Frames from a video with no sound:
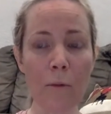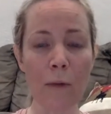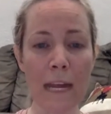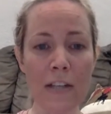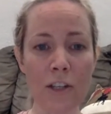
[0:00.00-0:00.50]

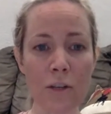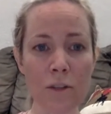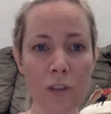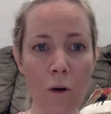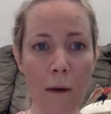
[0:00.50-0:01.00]
we do
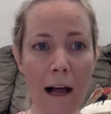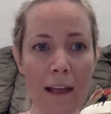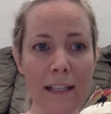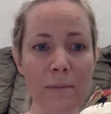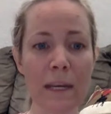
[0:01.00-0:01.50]
so well
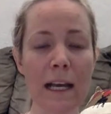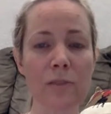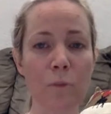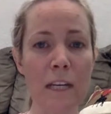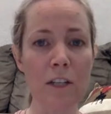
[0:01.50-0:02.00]
is because
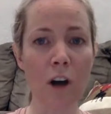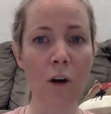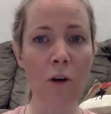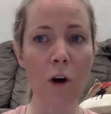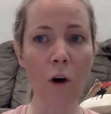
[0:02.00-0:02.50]
we don't